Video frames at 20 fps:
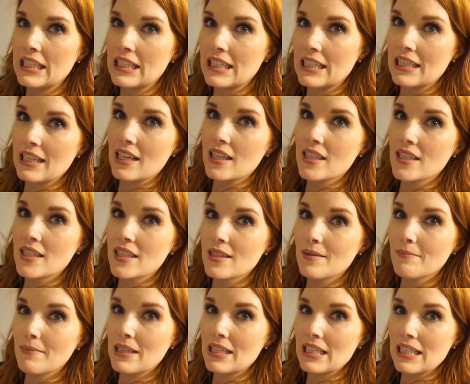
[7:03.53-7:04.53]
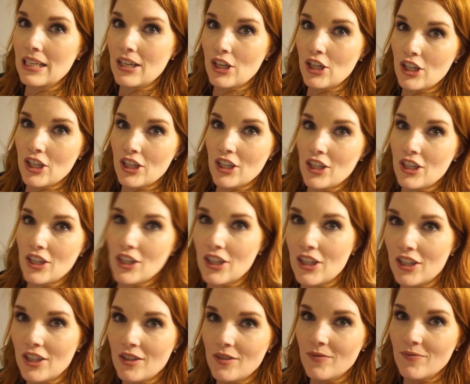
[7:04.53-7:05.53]
And that's my
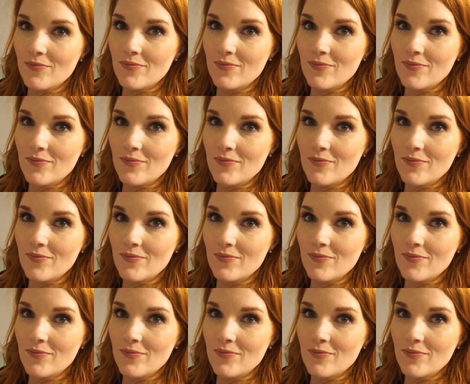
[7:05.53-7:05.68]
dinner.